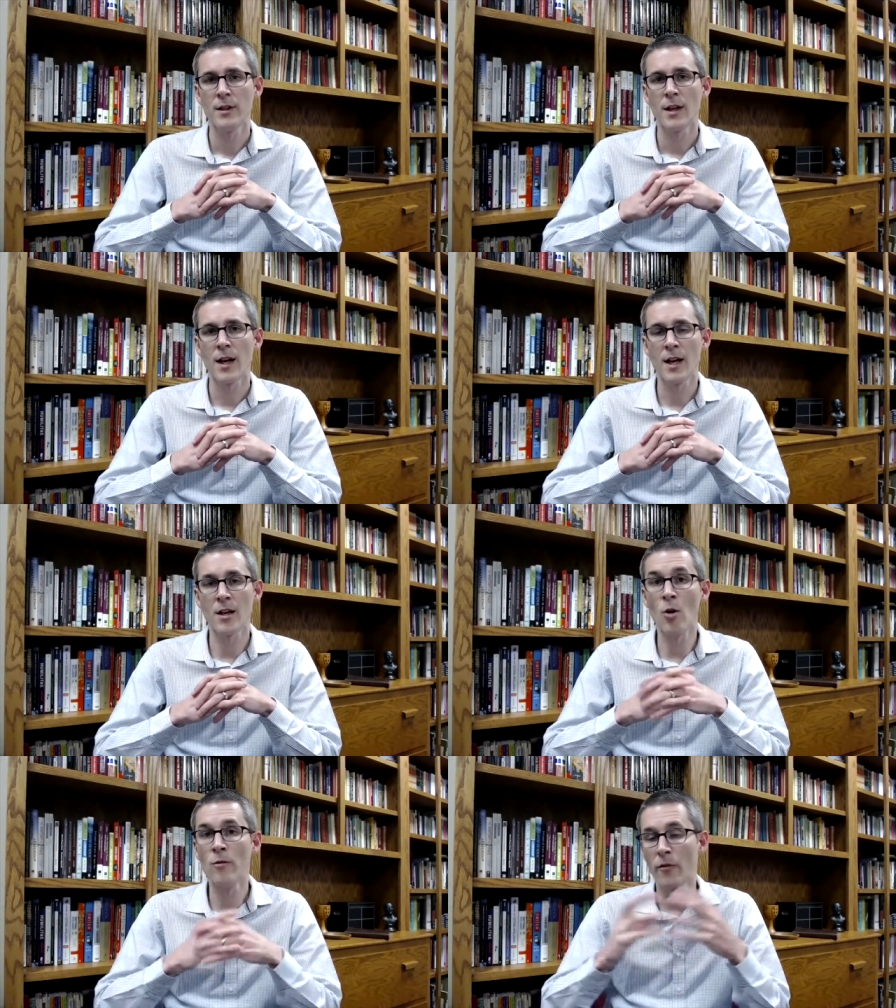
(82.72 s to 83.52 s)
and
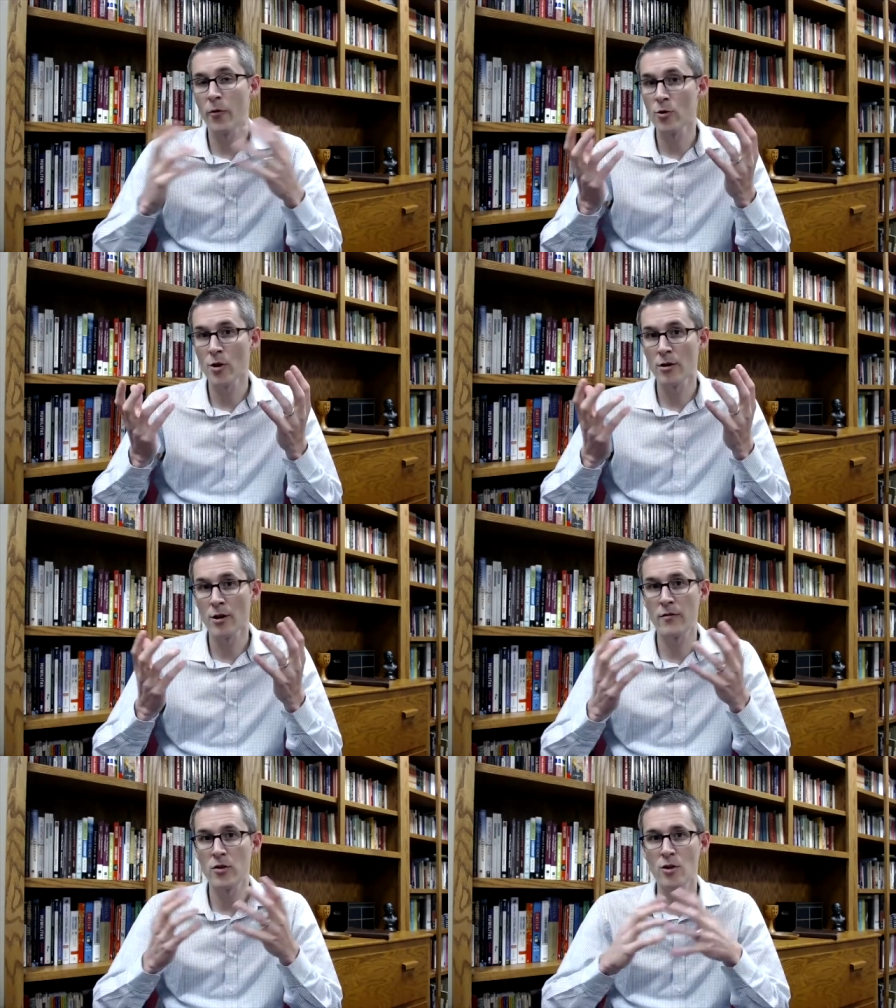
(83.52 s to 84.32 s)
over 400
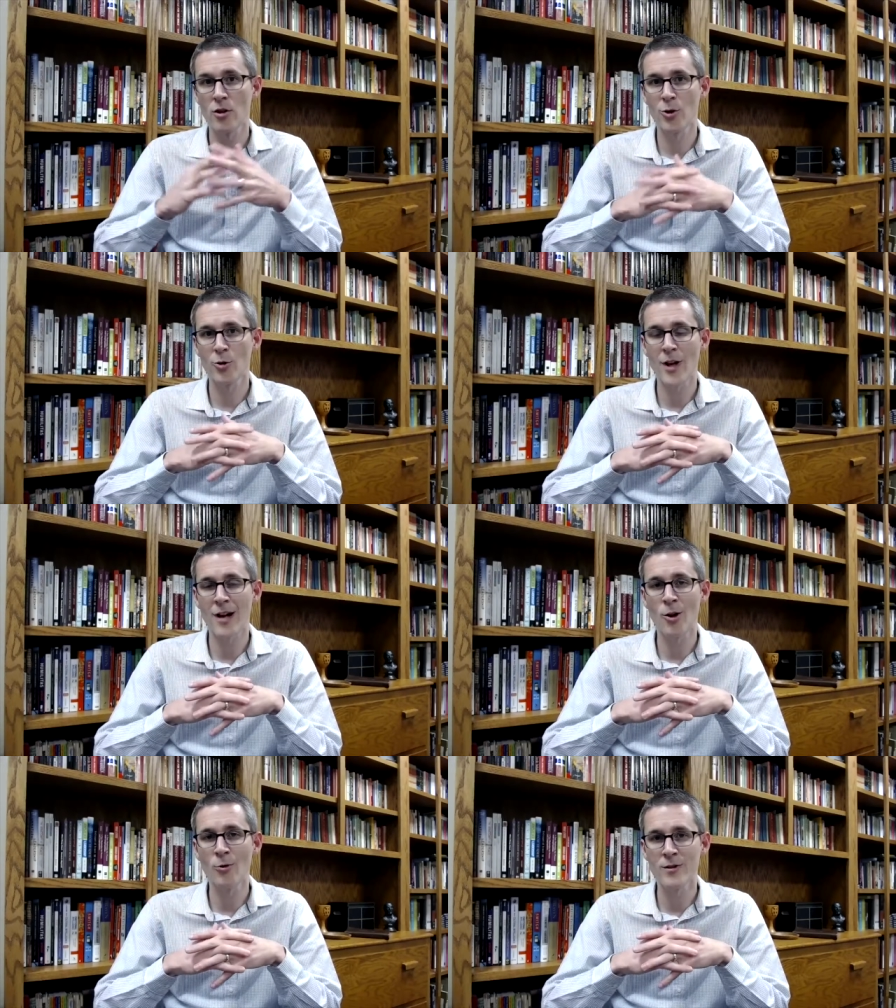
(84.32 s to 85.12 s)
if you include our
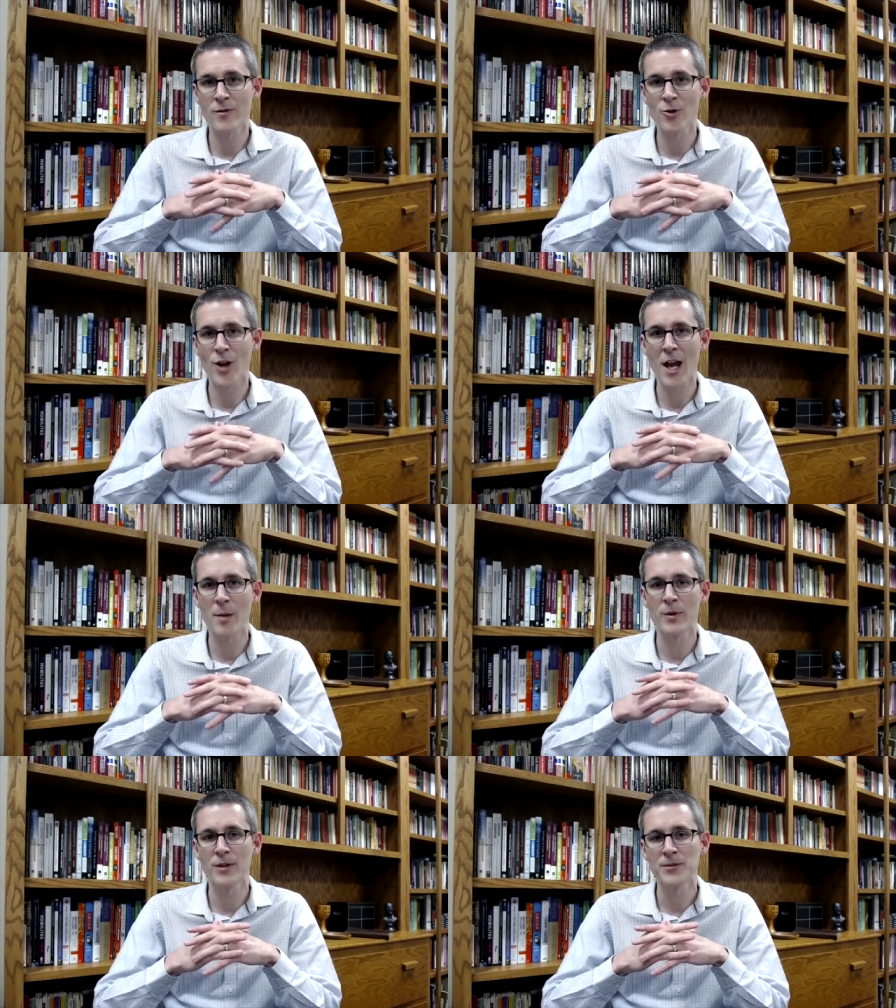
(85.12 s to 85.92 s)
Owensville
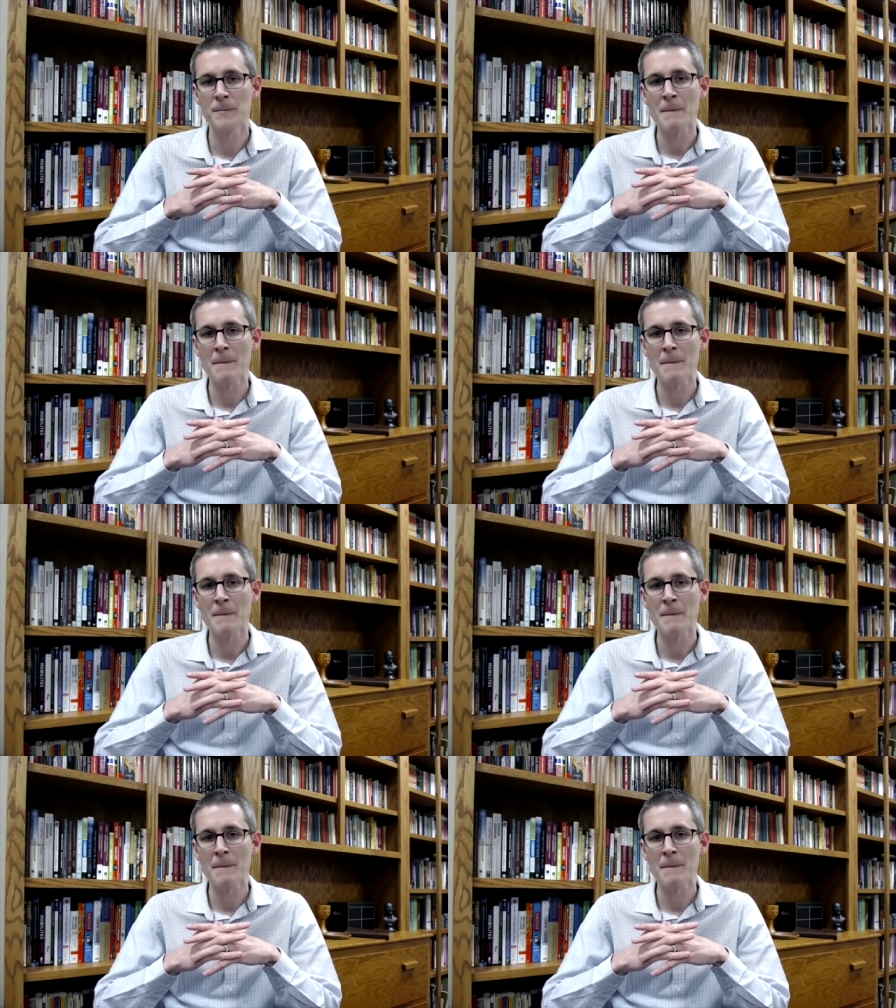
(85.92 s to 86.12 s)
campus.